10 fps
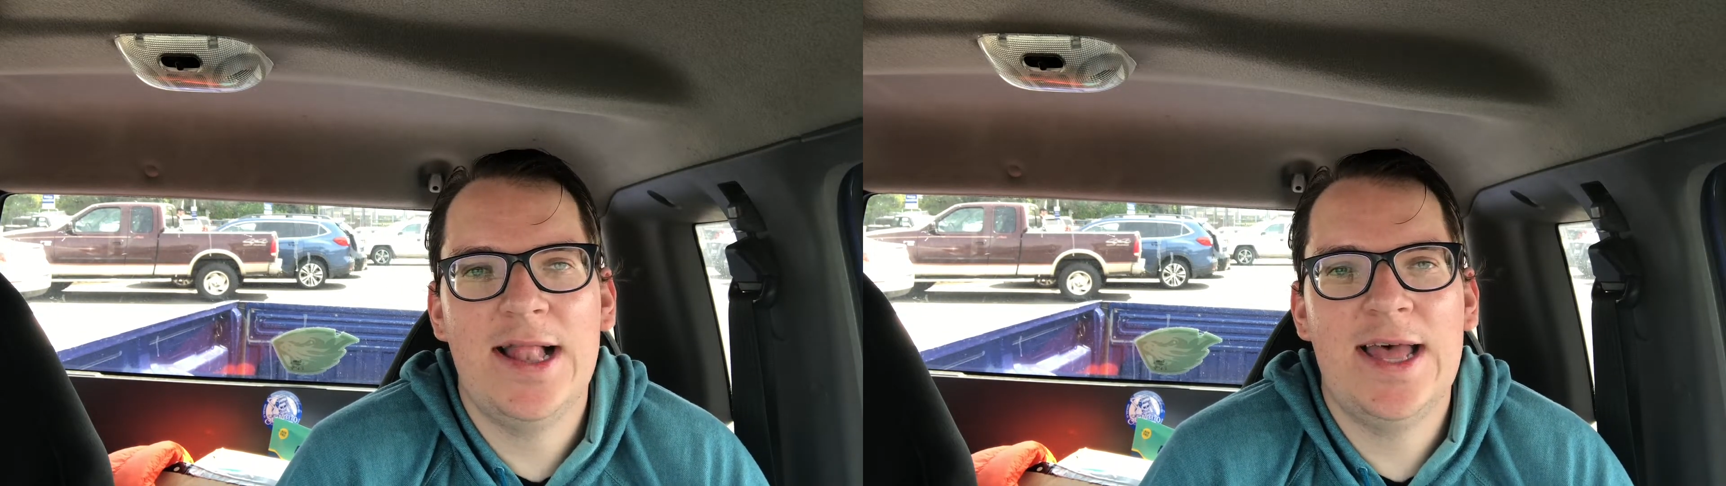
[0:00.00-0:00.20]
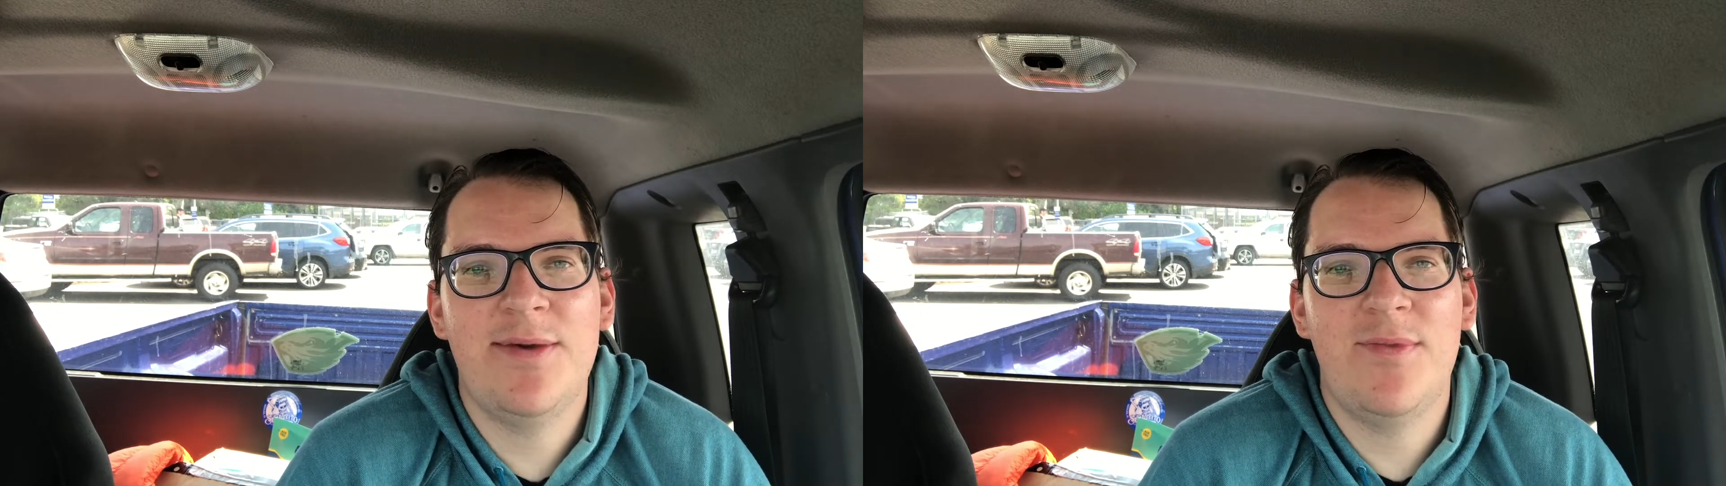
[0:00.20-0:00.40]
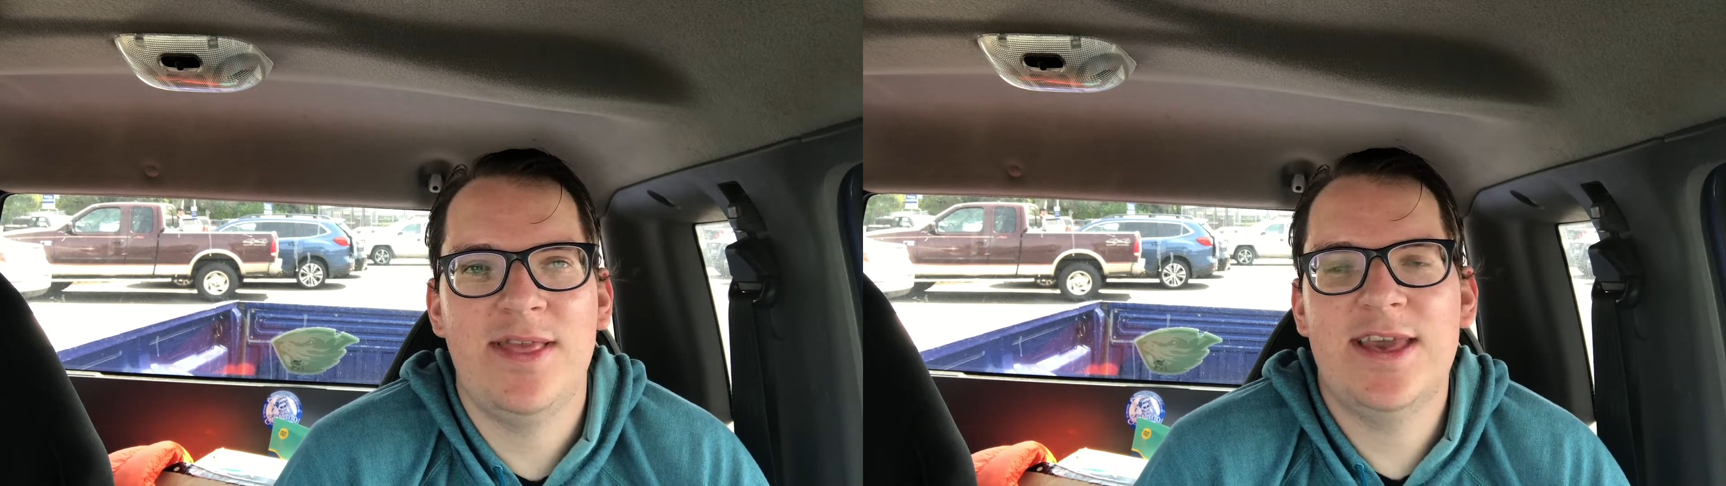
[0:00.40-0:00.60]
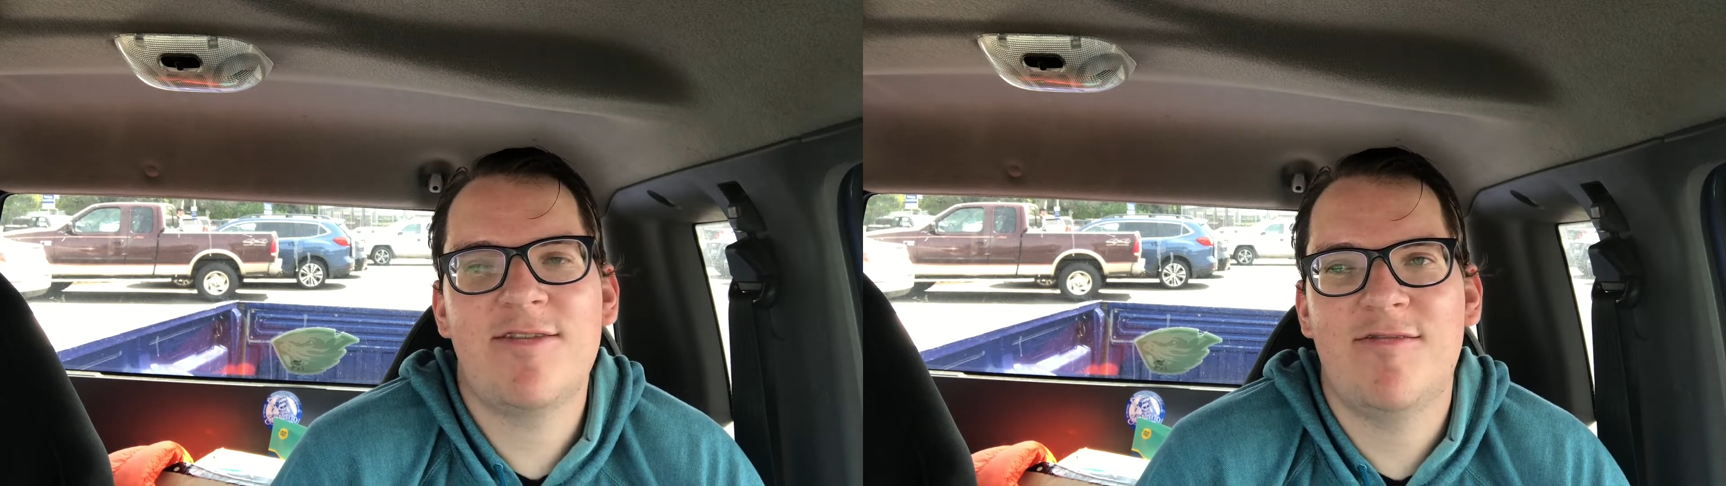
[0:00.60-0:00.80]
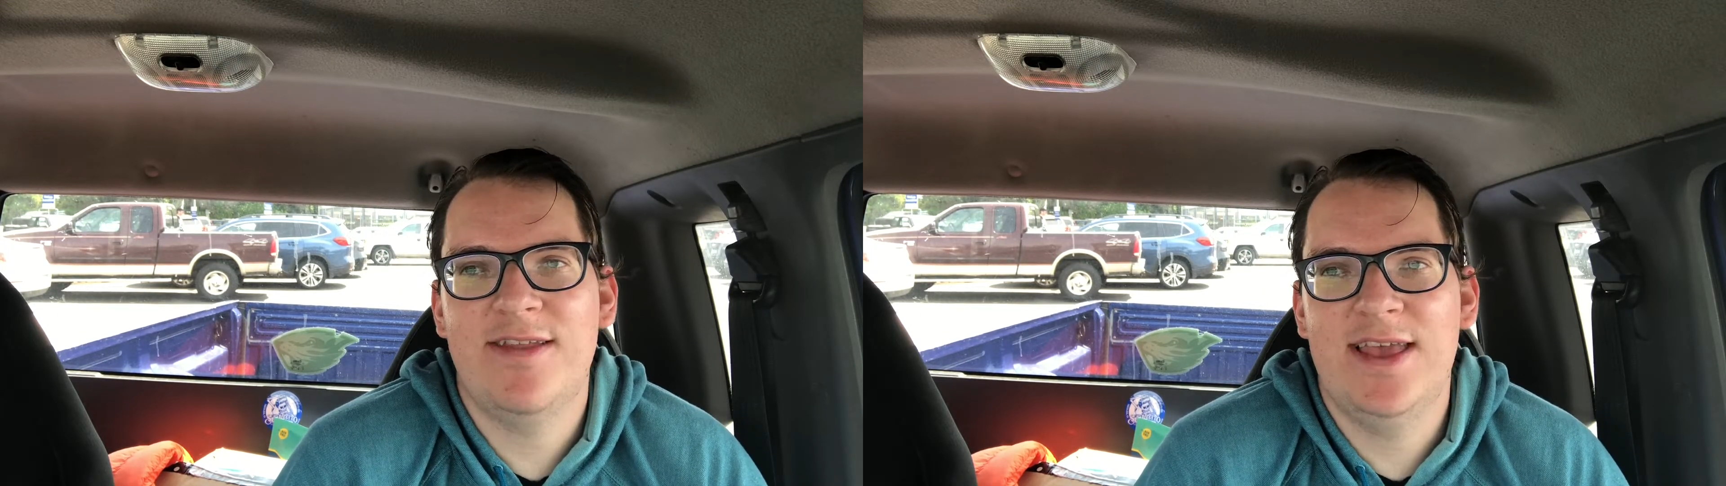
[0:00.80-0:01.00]
Lime one
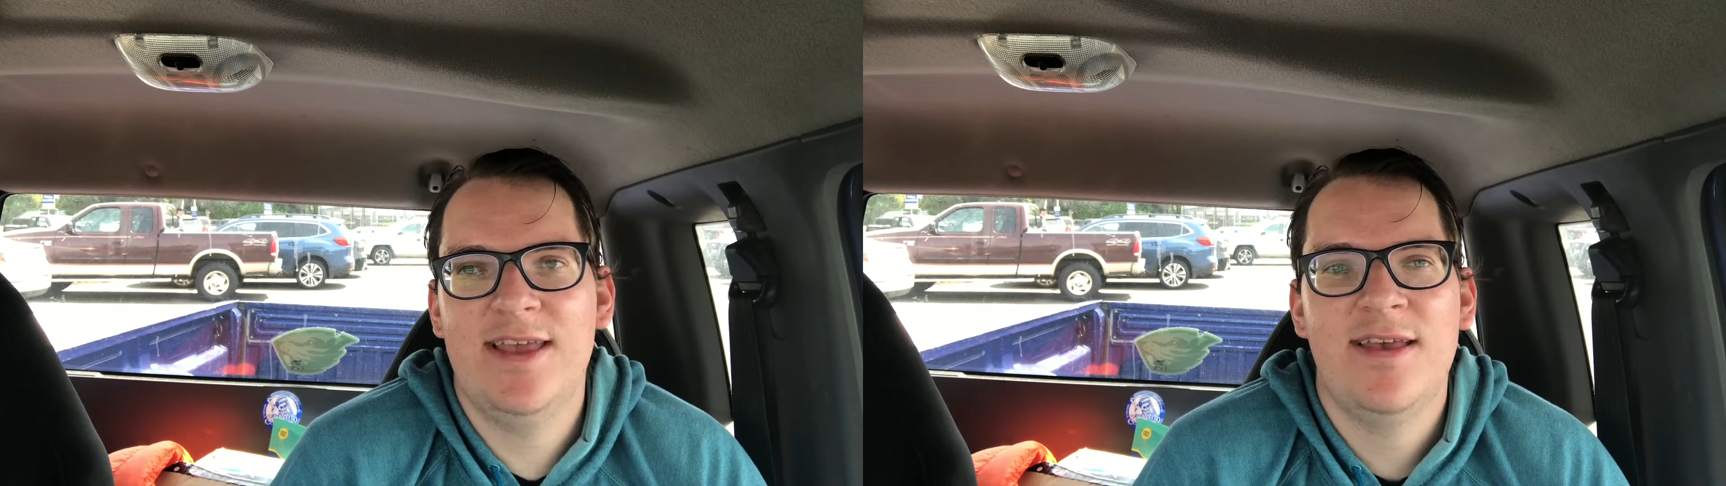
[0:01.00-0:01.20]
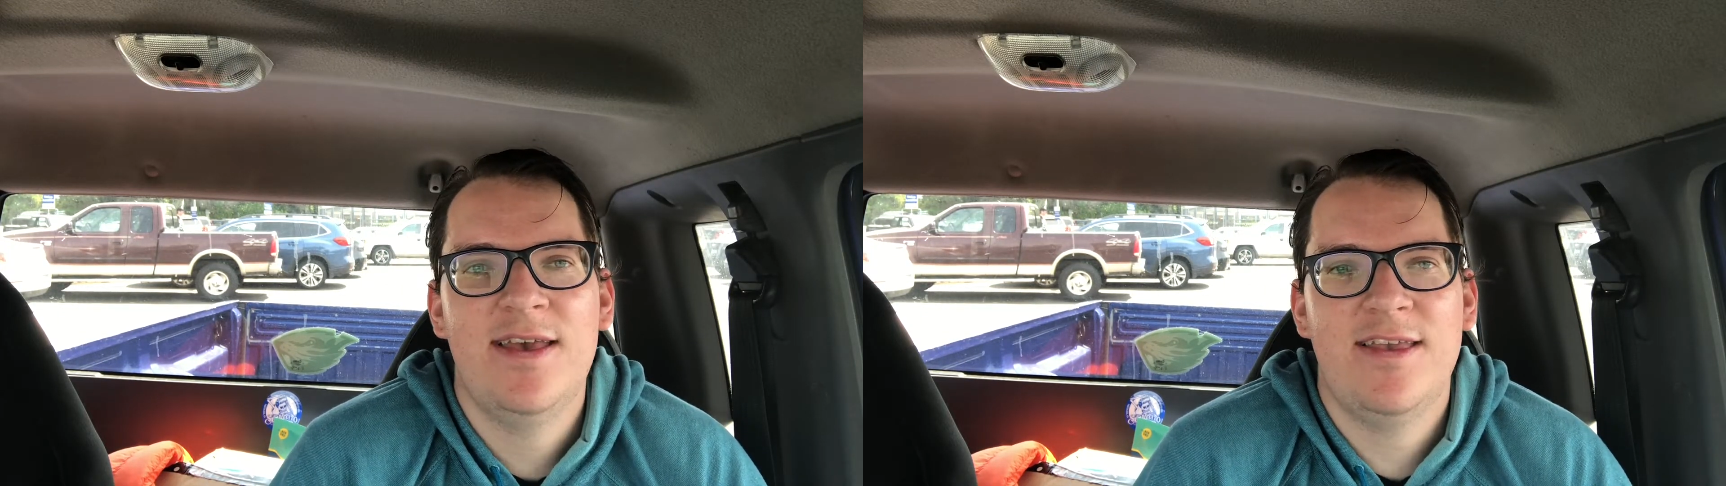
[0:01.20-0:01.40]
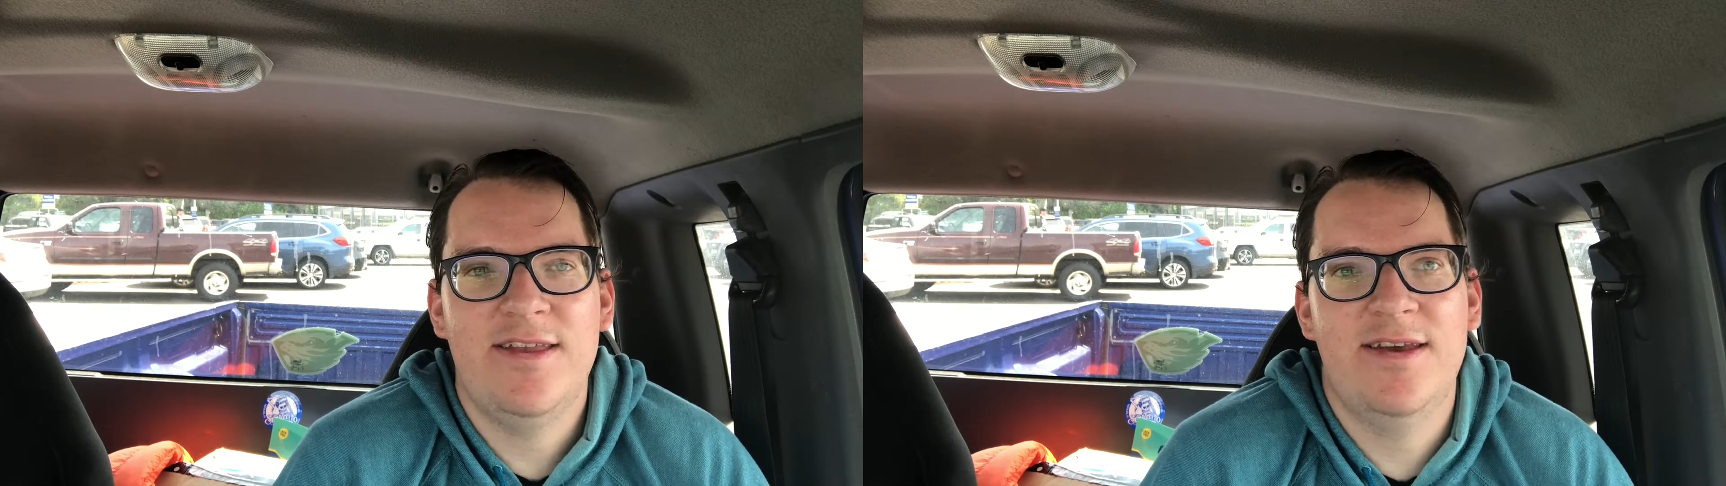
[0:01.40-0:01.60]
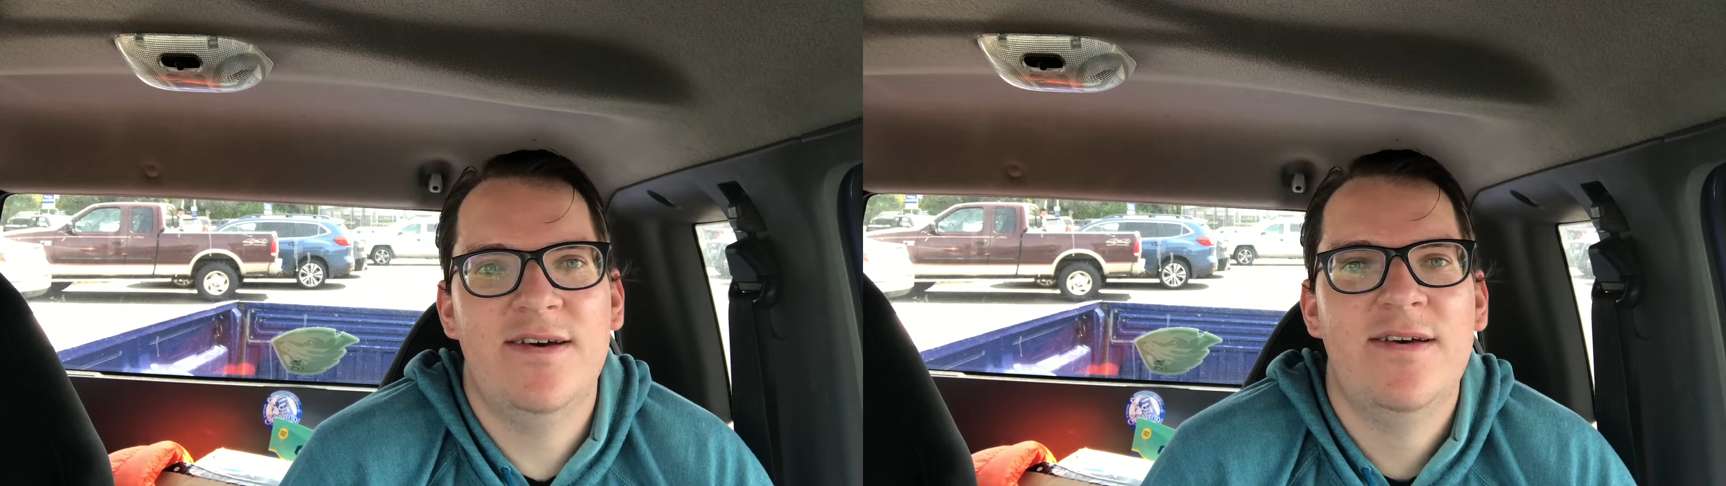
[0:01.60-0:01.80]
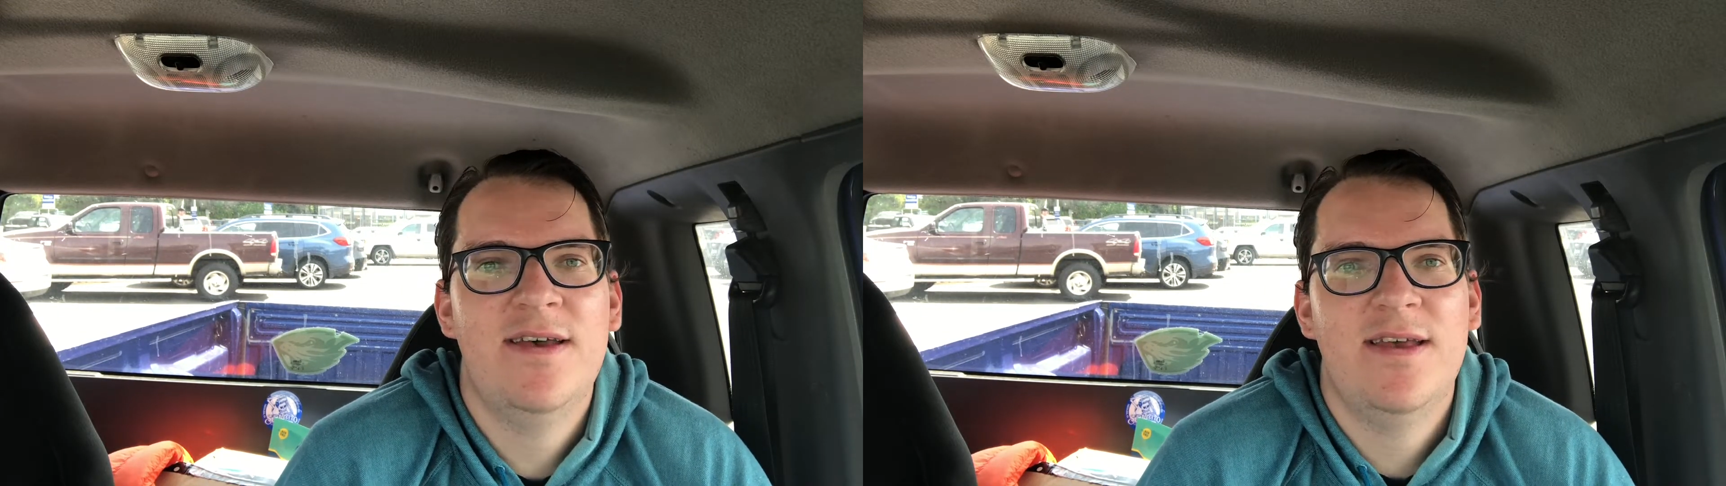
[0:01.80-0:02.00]
yesterday, you know.